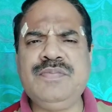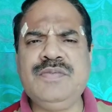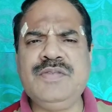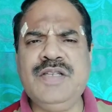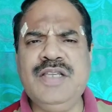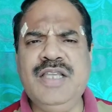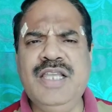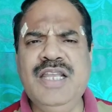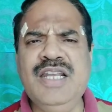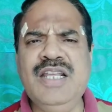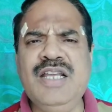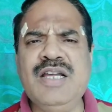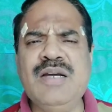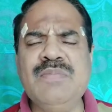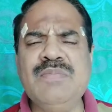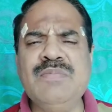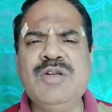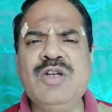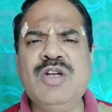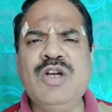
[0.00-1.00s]
income
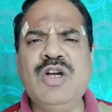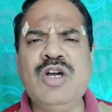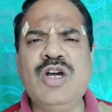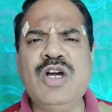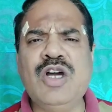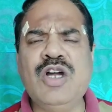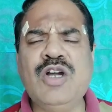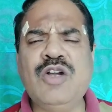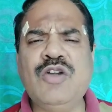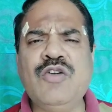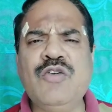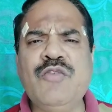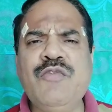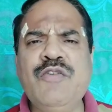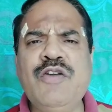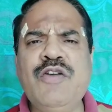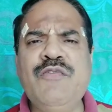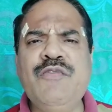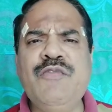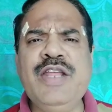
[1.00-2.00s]
to
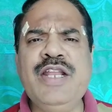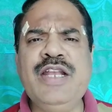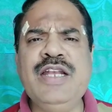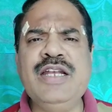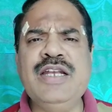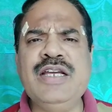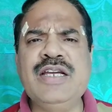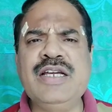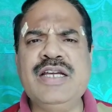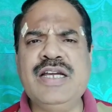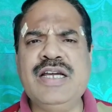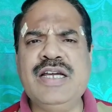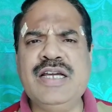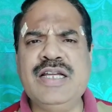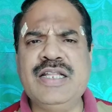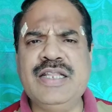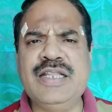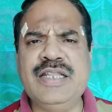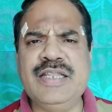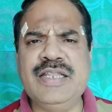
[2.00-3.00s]
fulfill
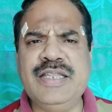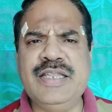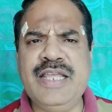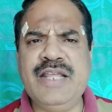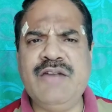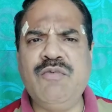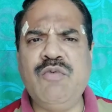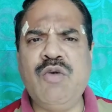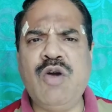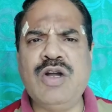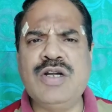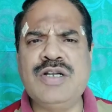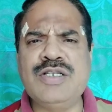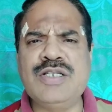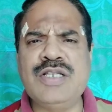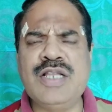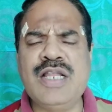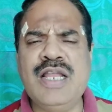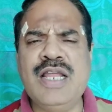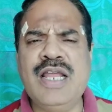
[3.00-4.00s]
their wants
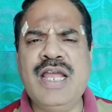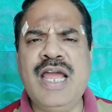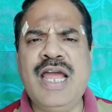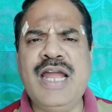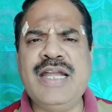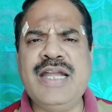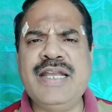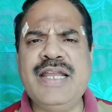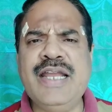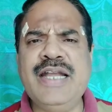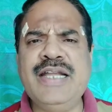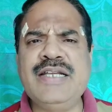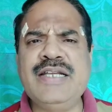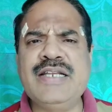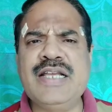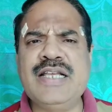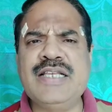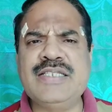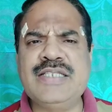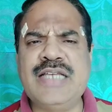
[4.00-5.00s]
and get
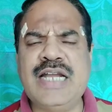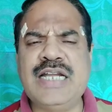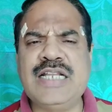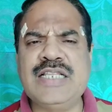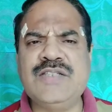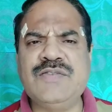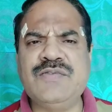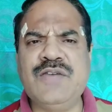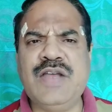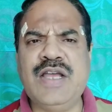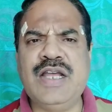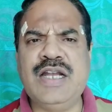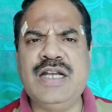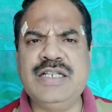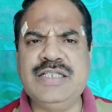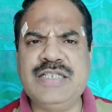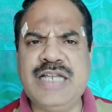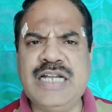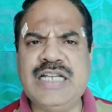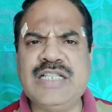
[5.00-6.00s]

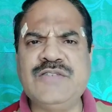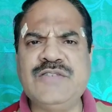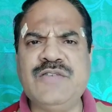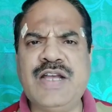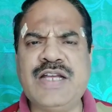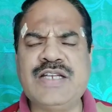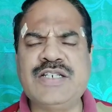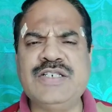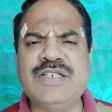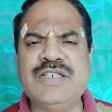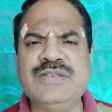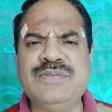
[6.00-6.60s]
satisfaction.